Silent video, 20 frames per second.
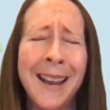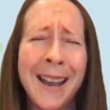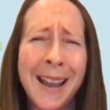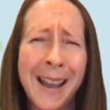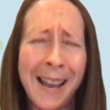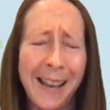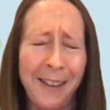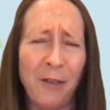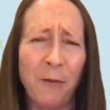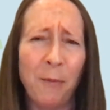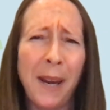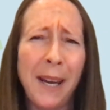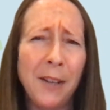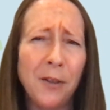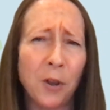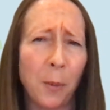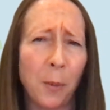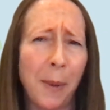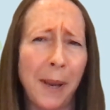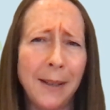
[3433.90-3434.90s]
and have
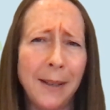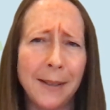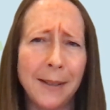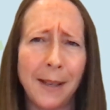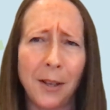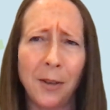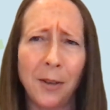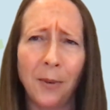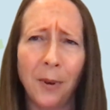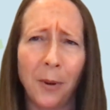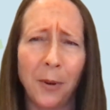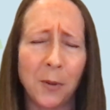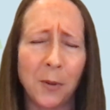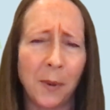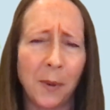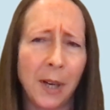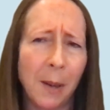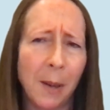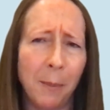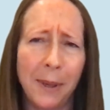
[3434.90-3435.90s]
made tremendous inroads
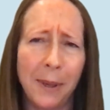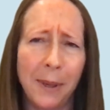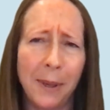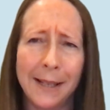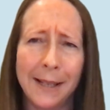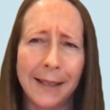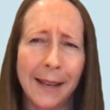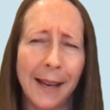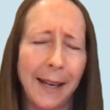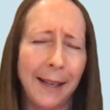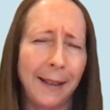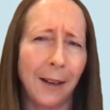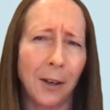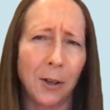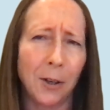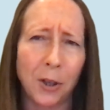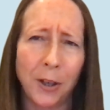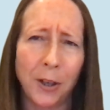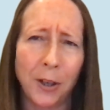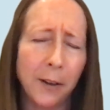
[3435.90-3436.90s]
with companies like
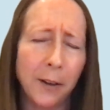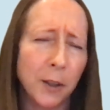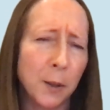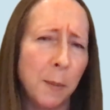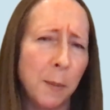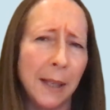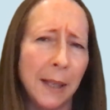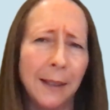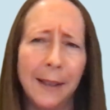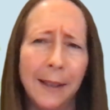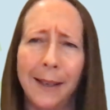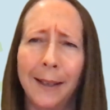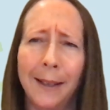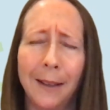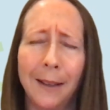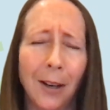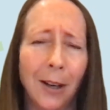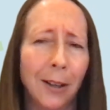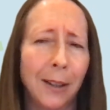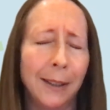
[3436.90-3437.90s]
Archer Daniels Midland and
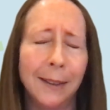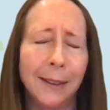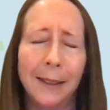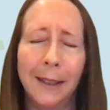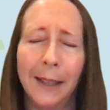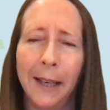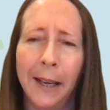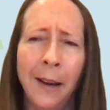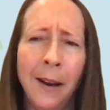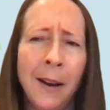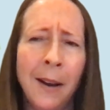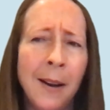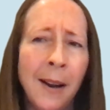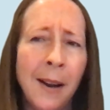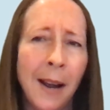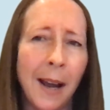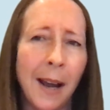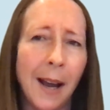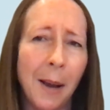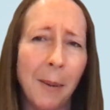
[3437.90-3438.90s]
Cargill and
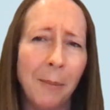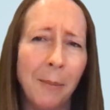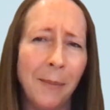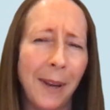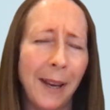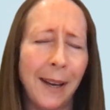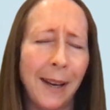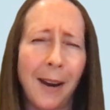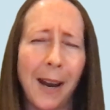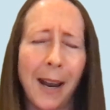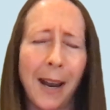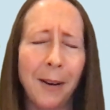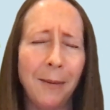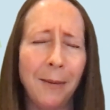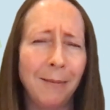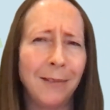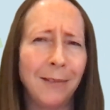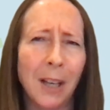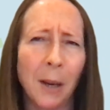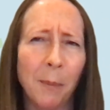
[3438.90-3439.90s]

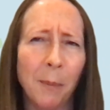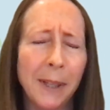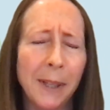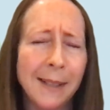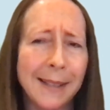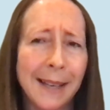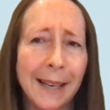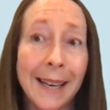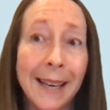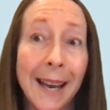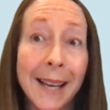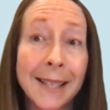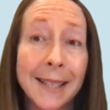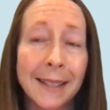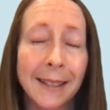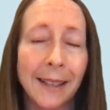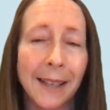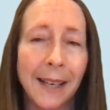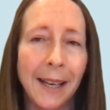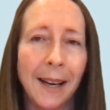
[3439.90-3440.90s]
companies like
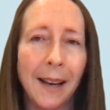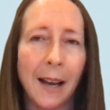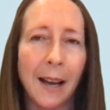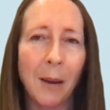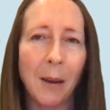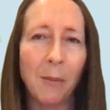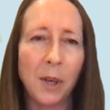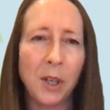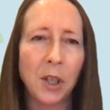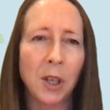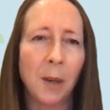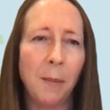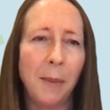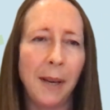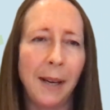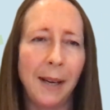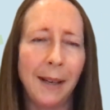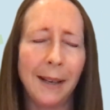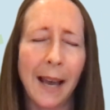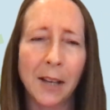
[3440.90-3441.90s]
Nestle, which
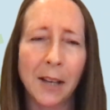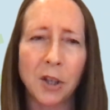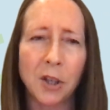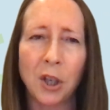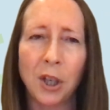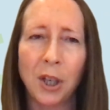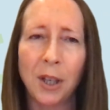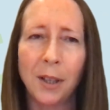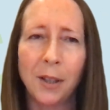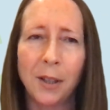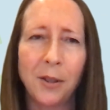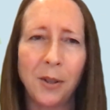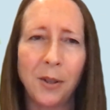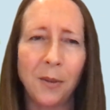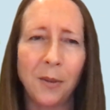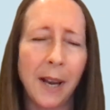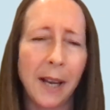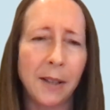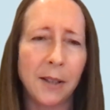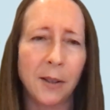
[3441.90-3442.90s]
committed last year
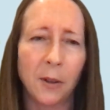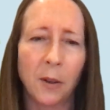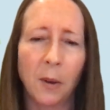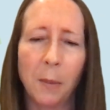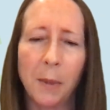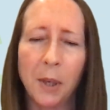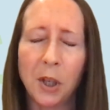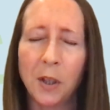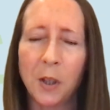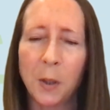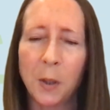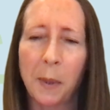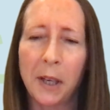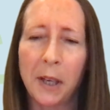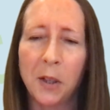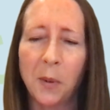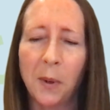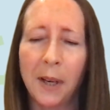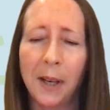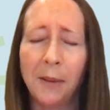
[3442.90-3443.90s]
to net zero emissions by
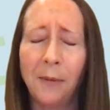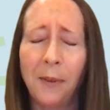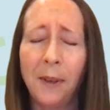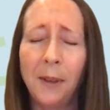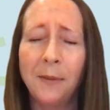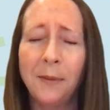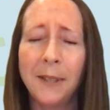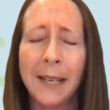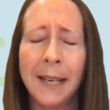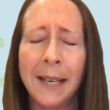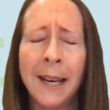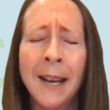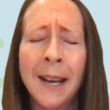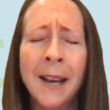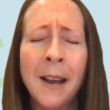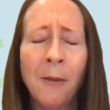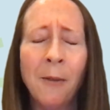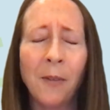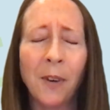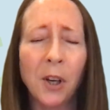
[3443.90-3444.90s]
2050.
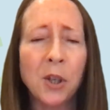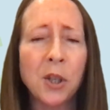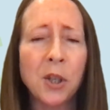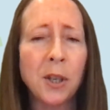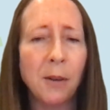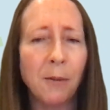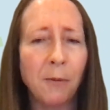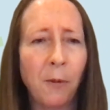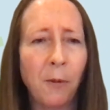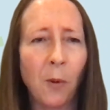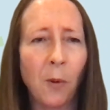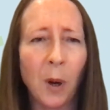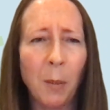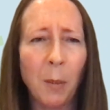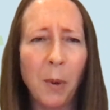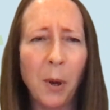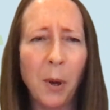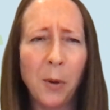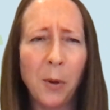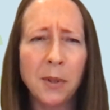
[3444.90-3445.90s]
First and
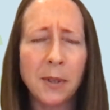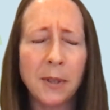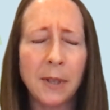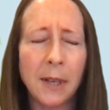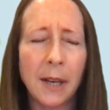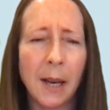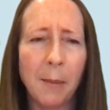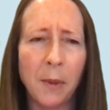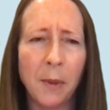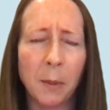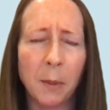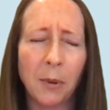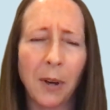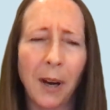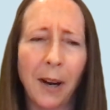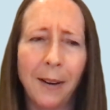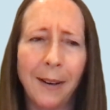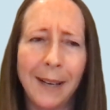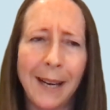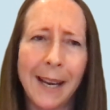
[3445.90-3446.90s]
foremost, the
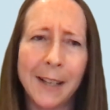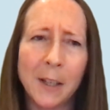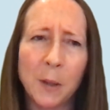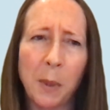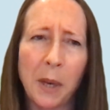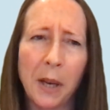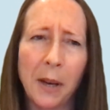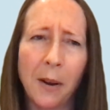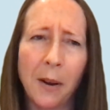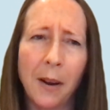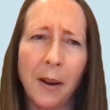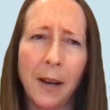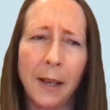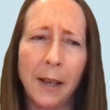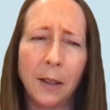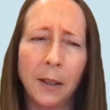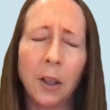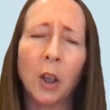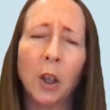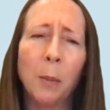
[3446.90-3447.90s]
priority has been
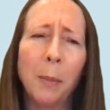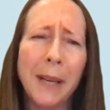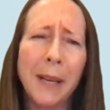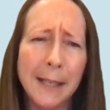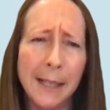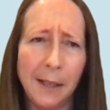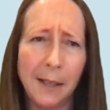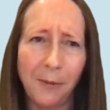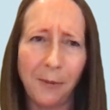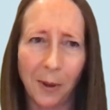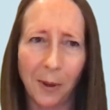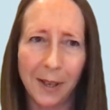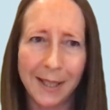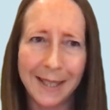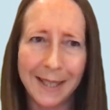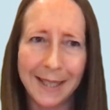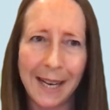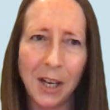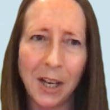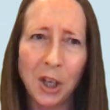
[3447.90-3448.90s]
on curbing
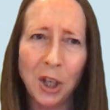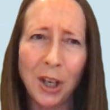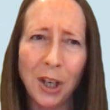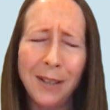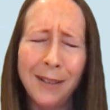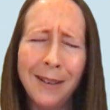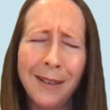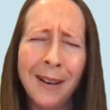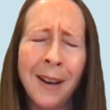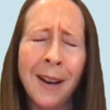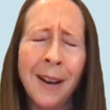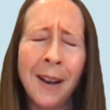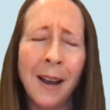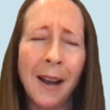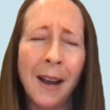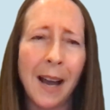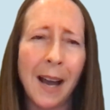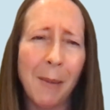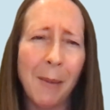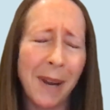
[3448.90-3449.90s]
deforestation.
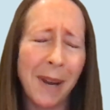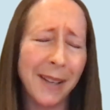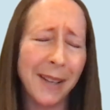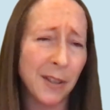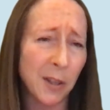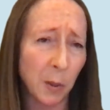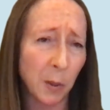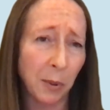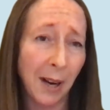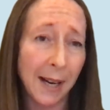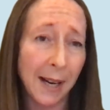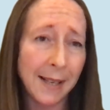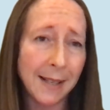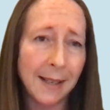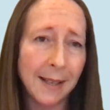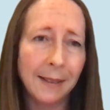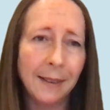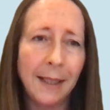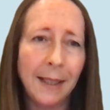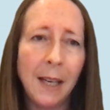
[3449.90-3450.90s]

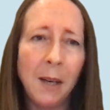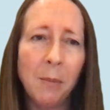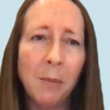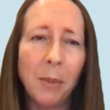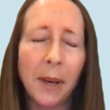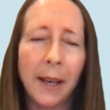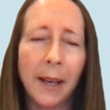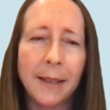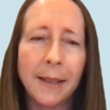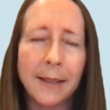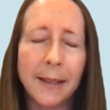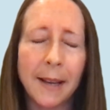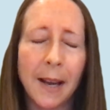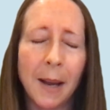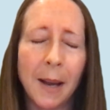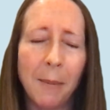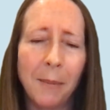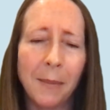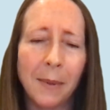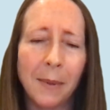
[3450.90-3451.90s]
Unsurprisingly, but
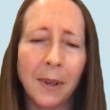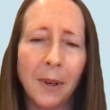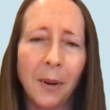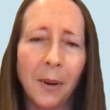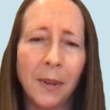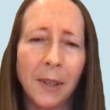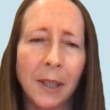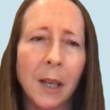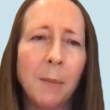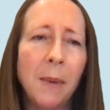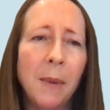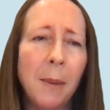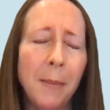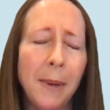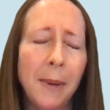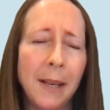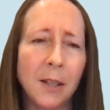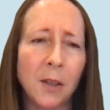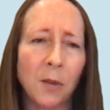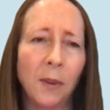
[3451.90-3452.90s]
you know, the
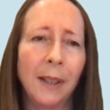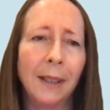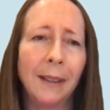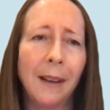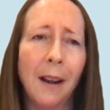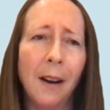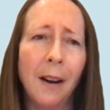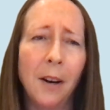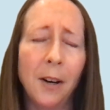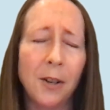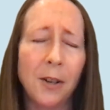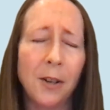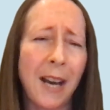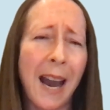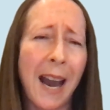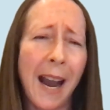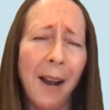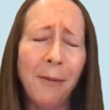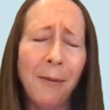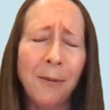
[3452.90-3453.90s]
commitments writ large
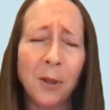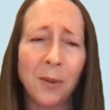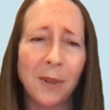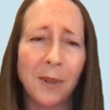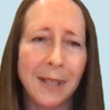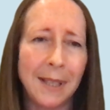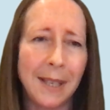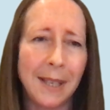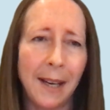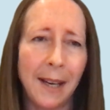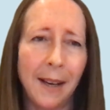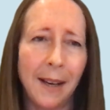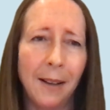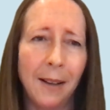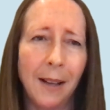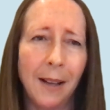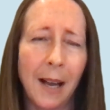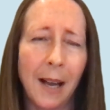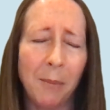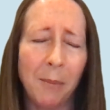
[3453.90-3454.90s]
have to
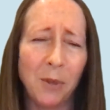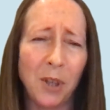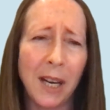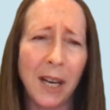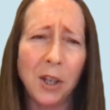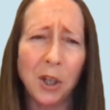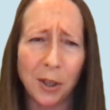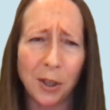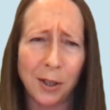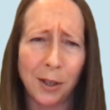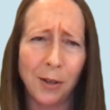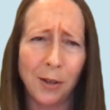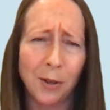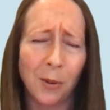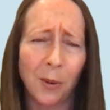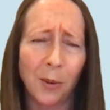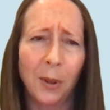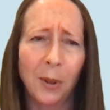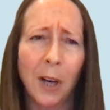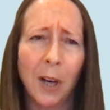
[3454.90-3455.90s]
entail changes in
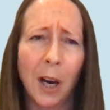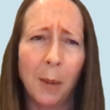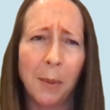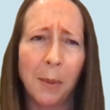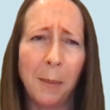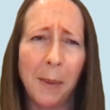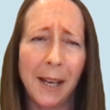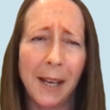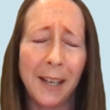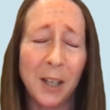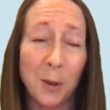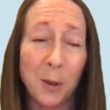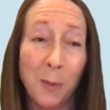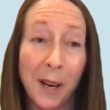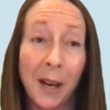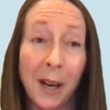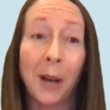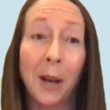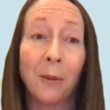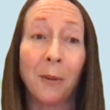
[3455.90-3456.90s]
soil carbon
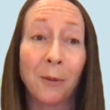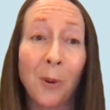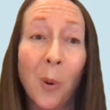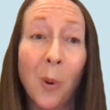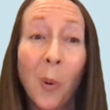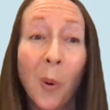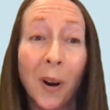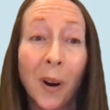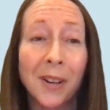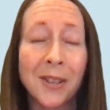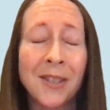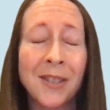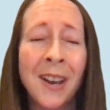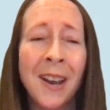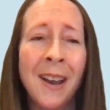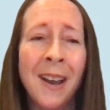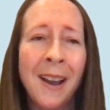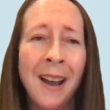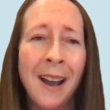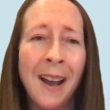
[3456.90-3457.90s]
management and, of course,
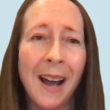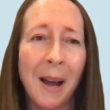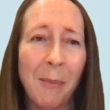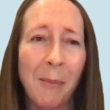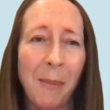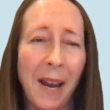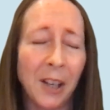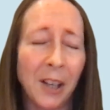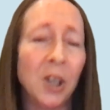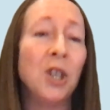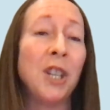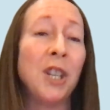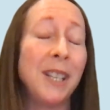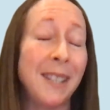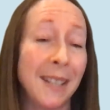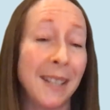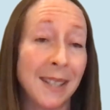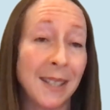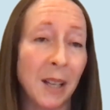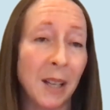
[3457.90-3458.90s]
energy
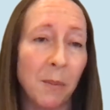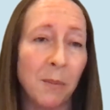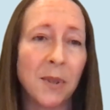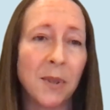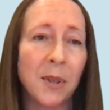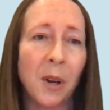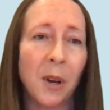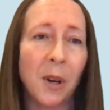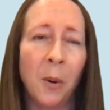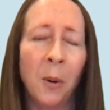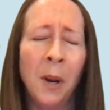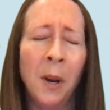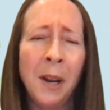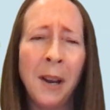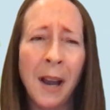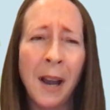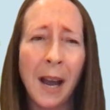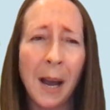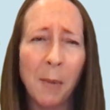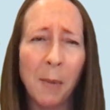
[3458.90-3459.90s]
systems. So
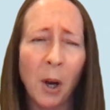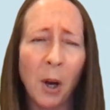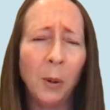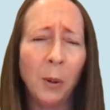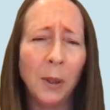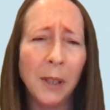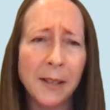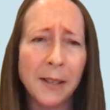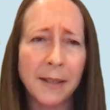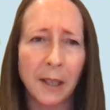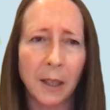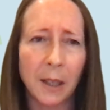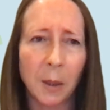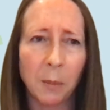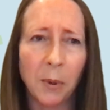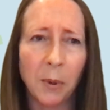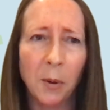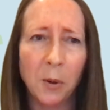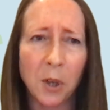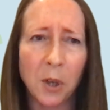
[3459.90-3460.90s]
a holistic
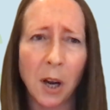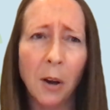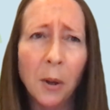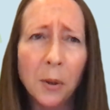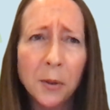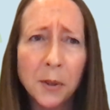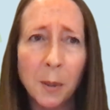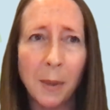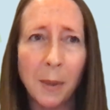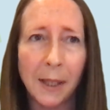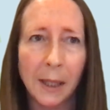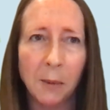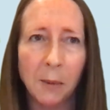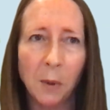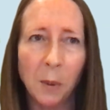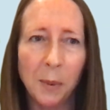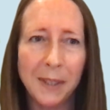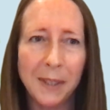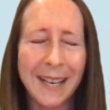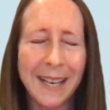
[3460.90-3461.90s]
approach ultimately
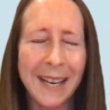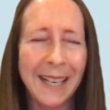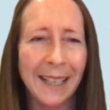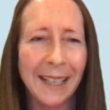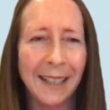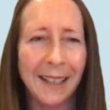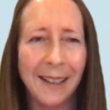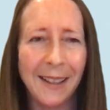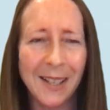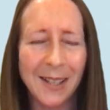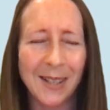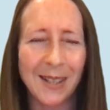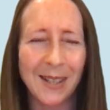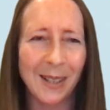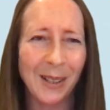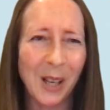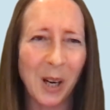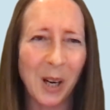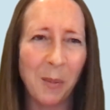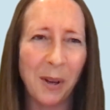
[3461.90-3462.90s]
will be taken. And this is a
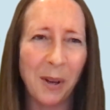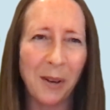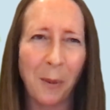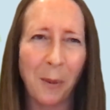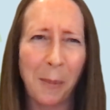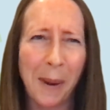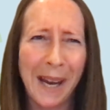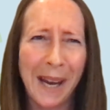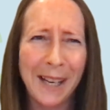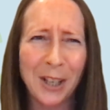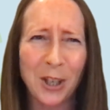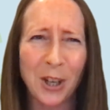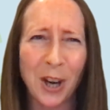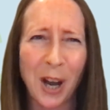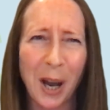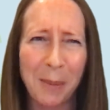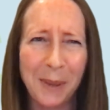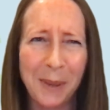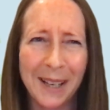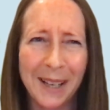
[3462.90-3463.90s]
little bit of a bank
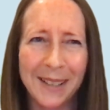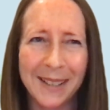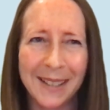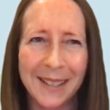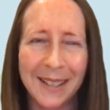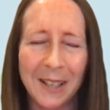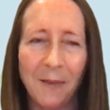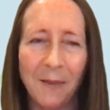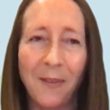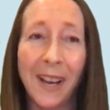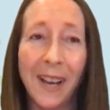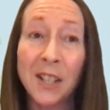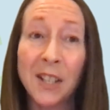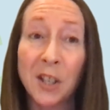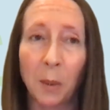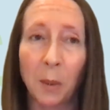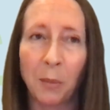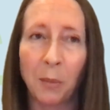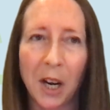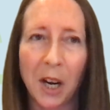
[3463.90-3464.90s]
shot because it's
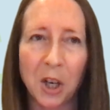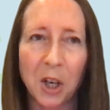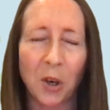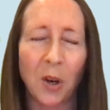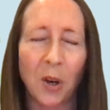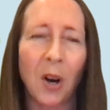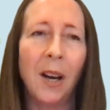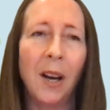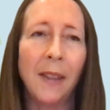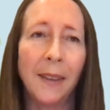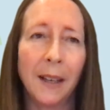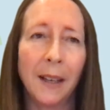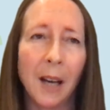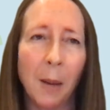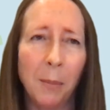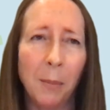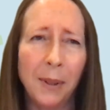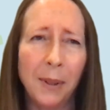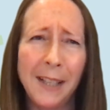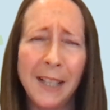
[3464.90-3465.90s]
investor pressure on the
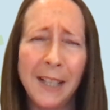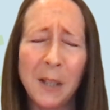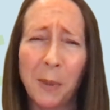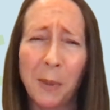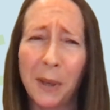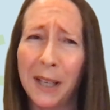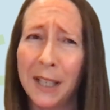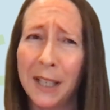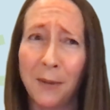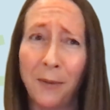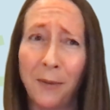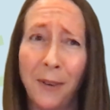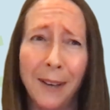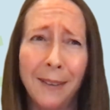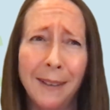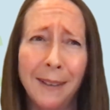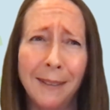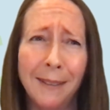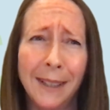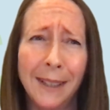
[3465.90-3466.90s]
companies, but it's
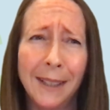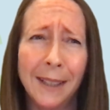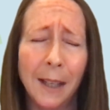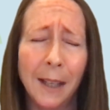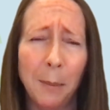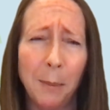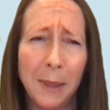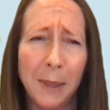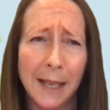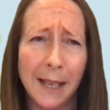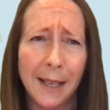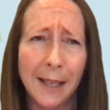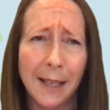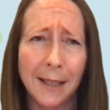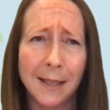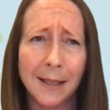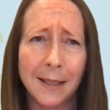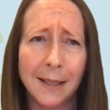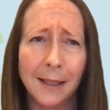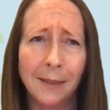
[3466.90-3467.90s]
very real and beginning
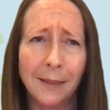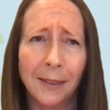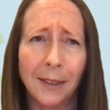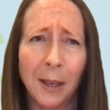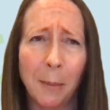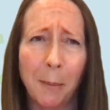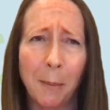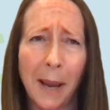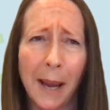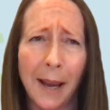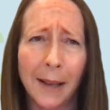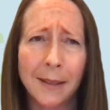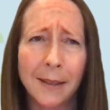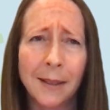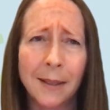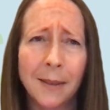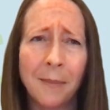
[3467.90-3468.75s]
to deliver impact.